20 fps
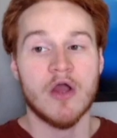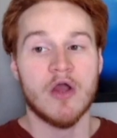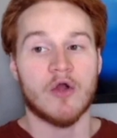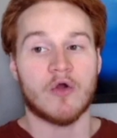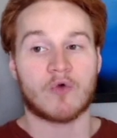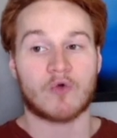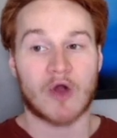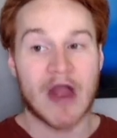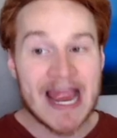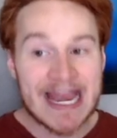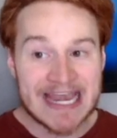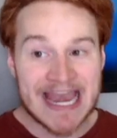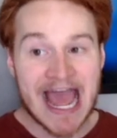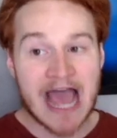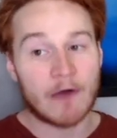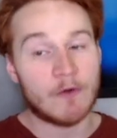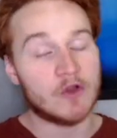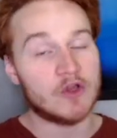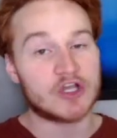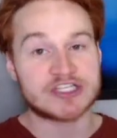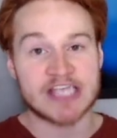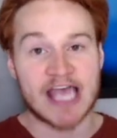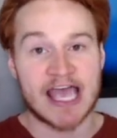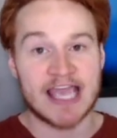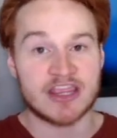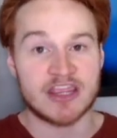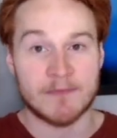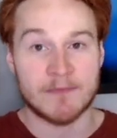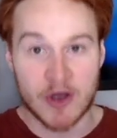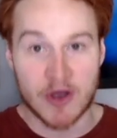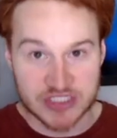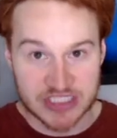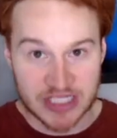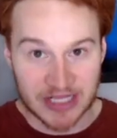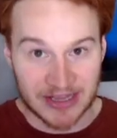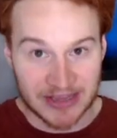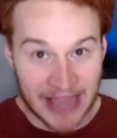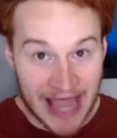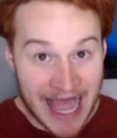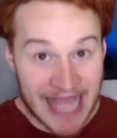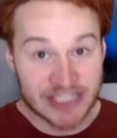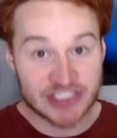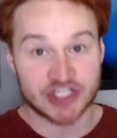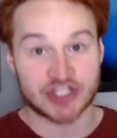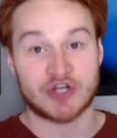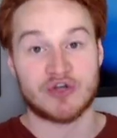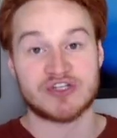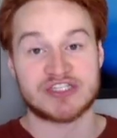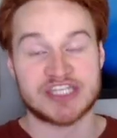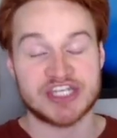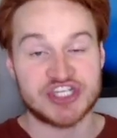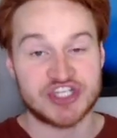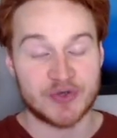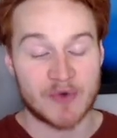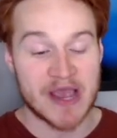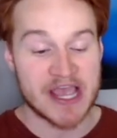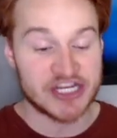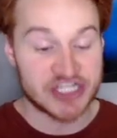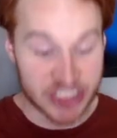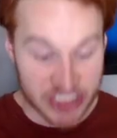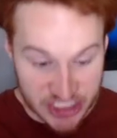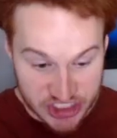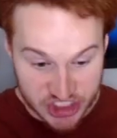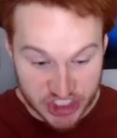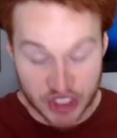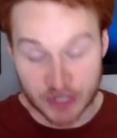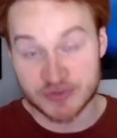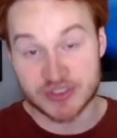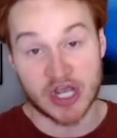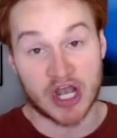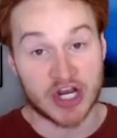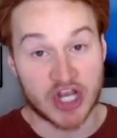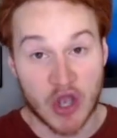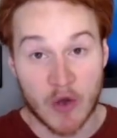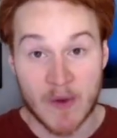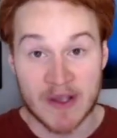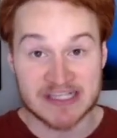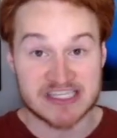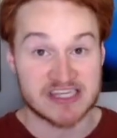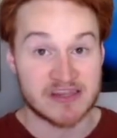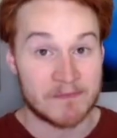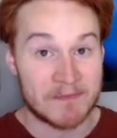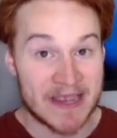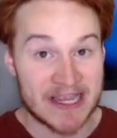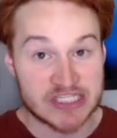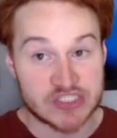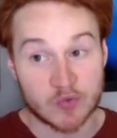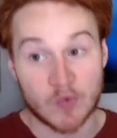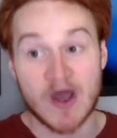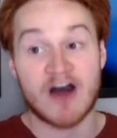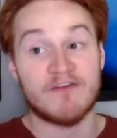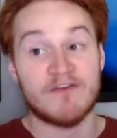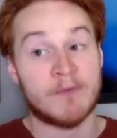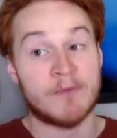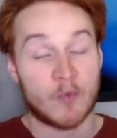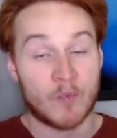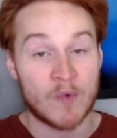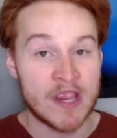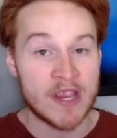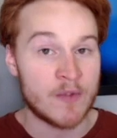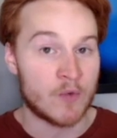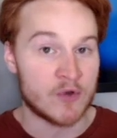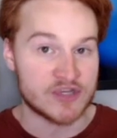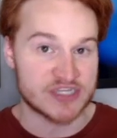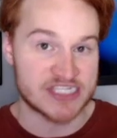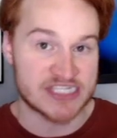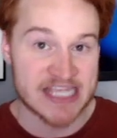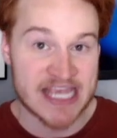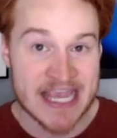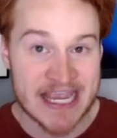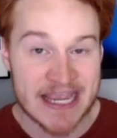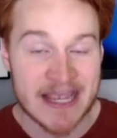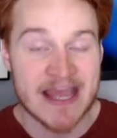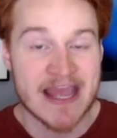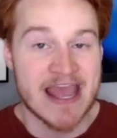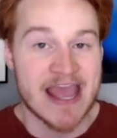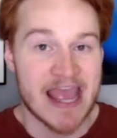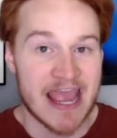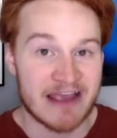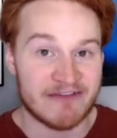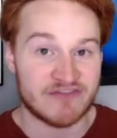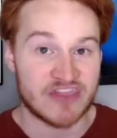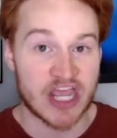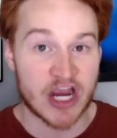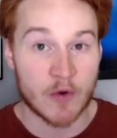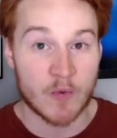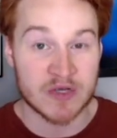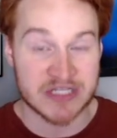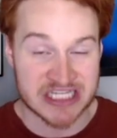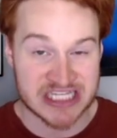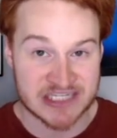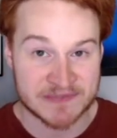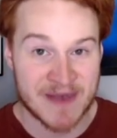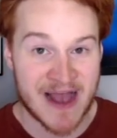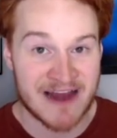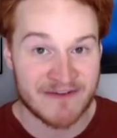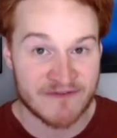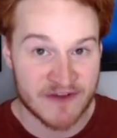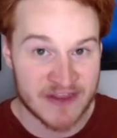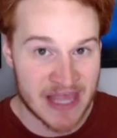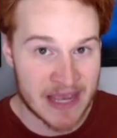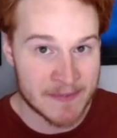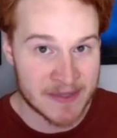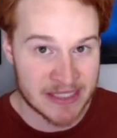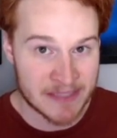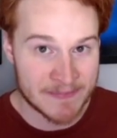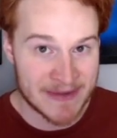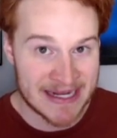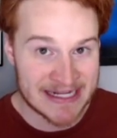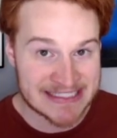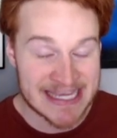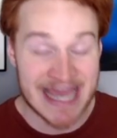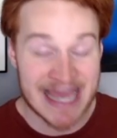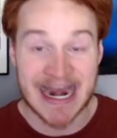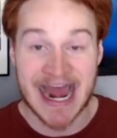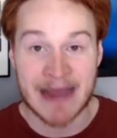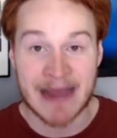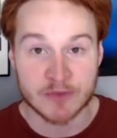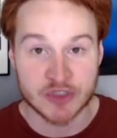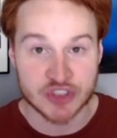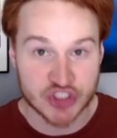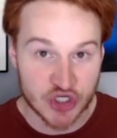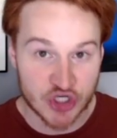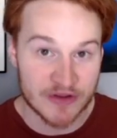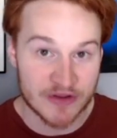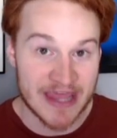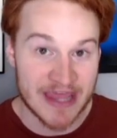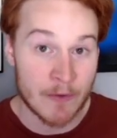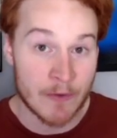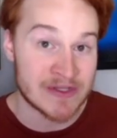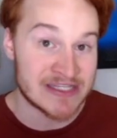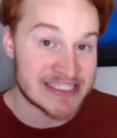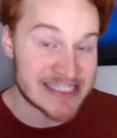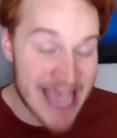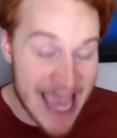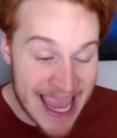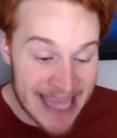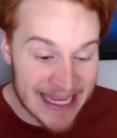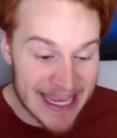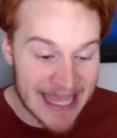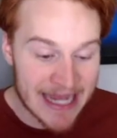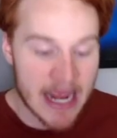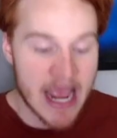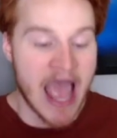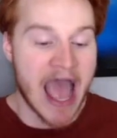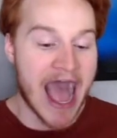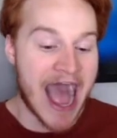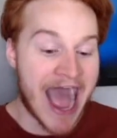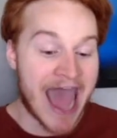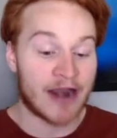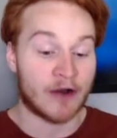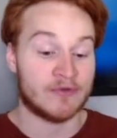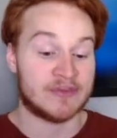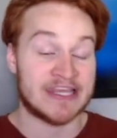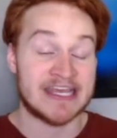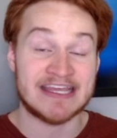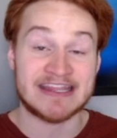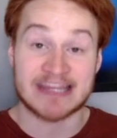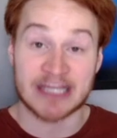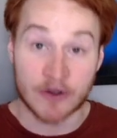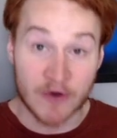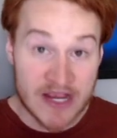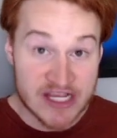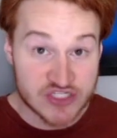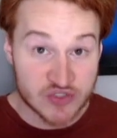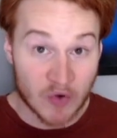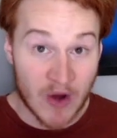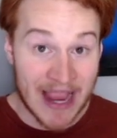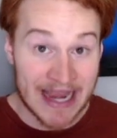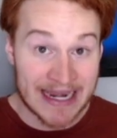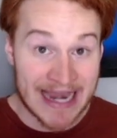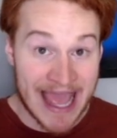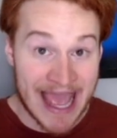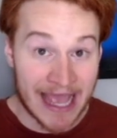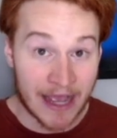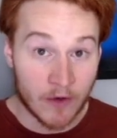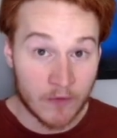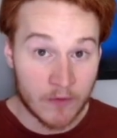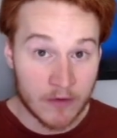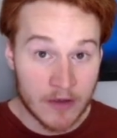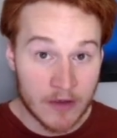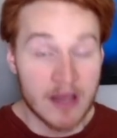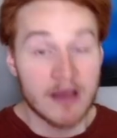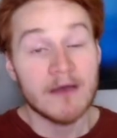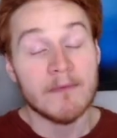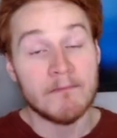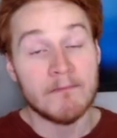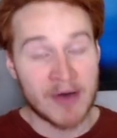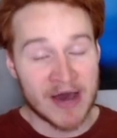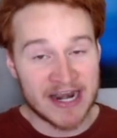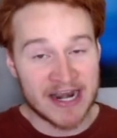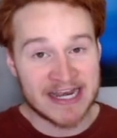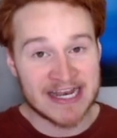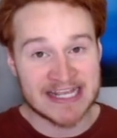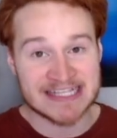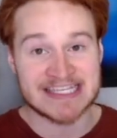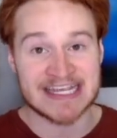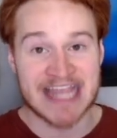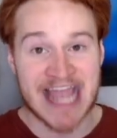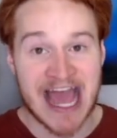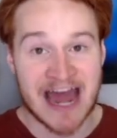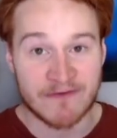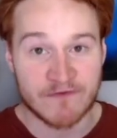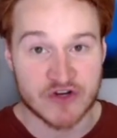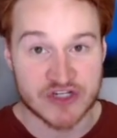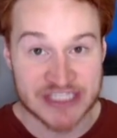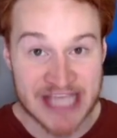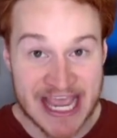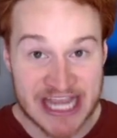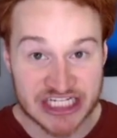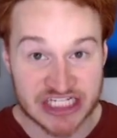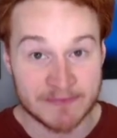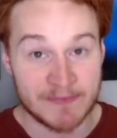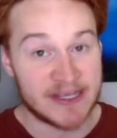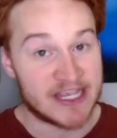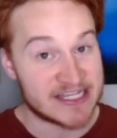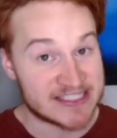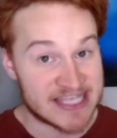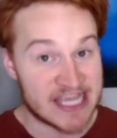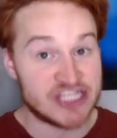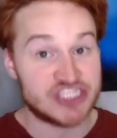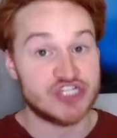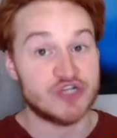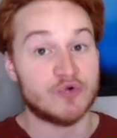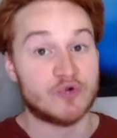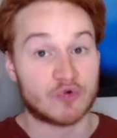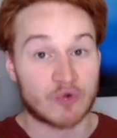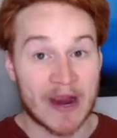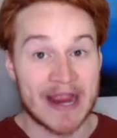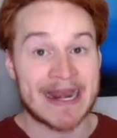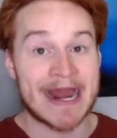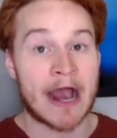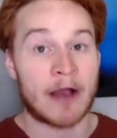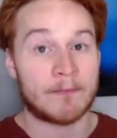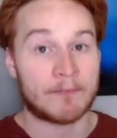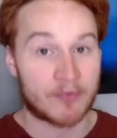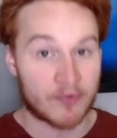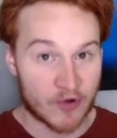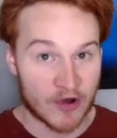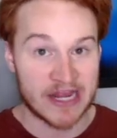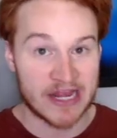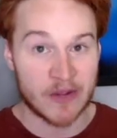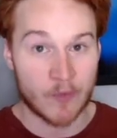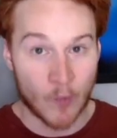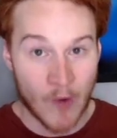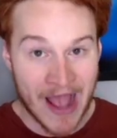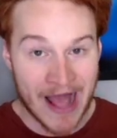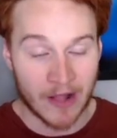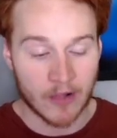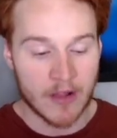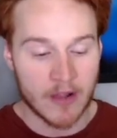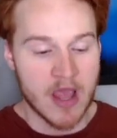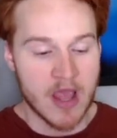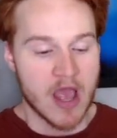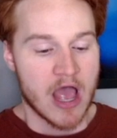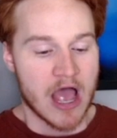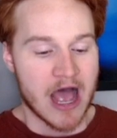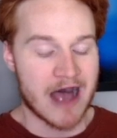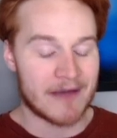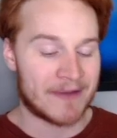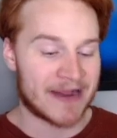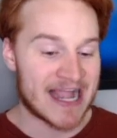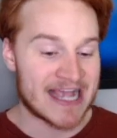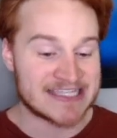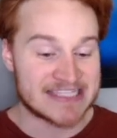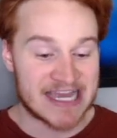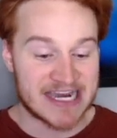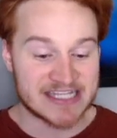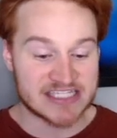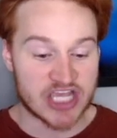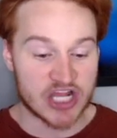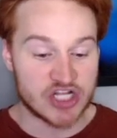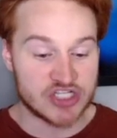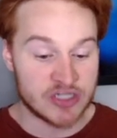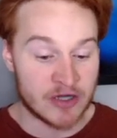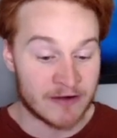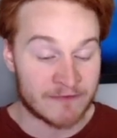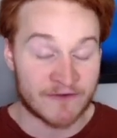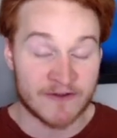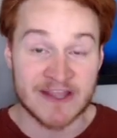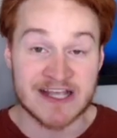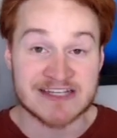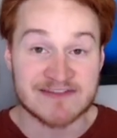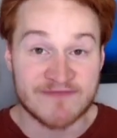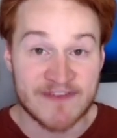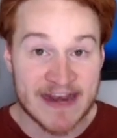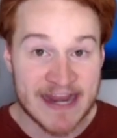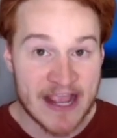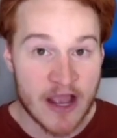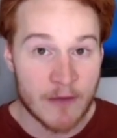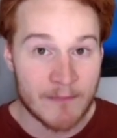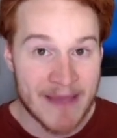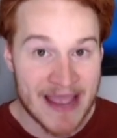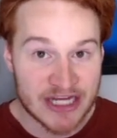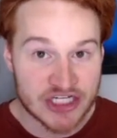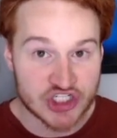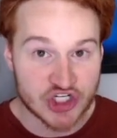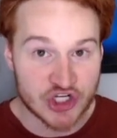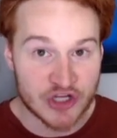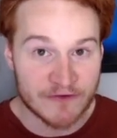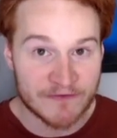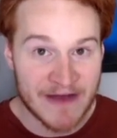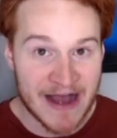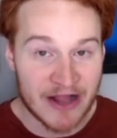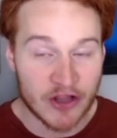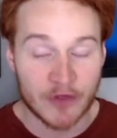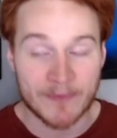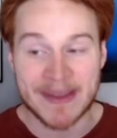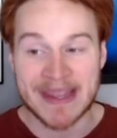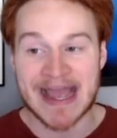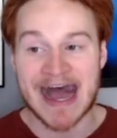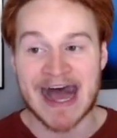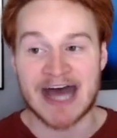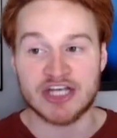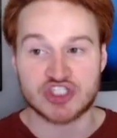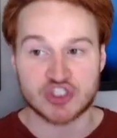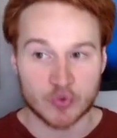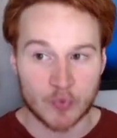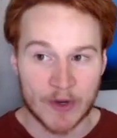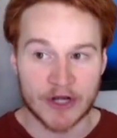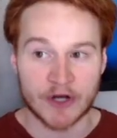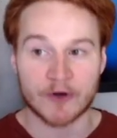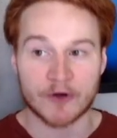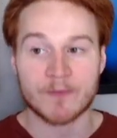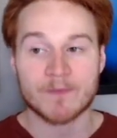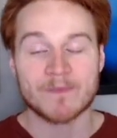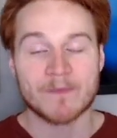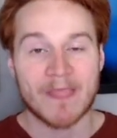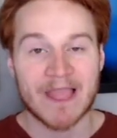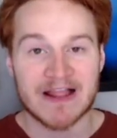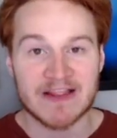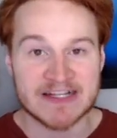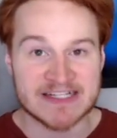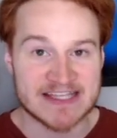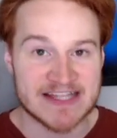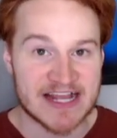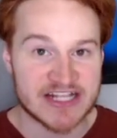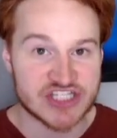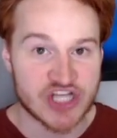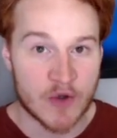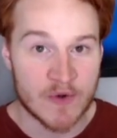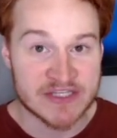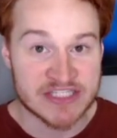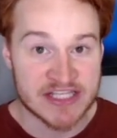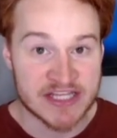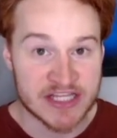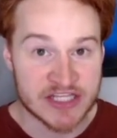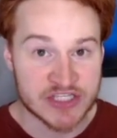Right now, it looks like the most logical situation is Utah going to the Big 12, but we will see. If there was a spot for them in the Big 10, I'm sure they would take it. I don't think there is right now, but it is a conversation because they do grade out pretty well. But guys, that is going to do it for this video. Make sure you follow me on Twitter. Link to that's always in the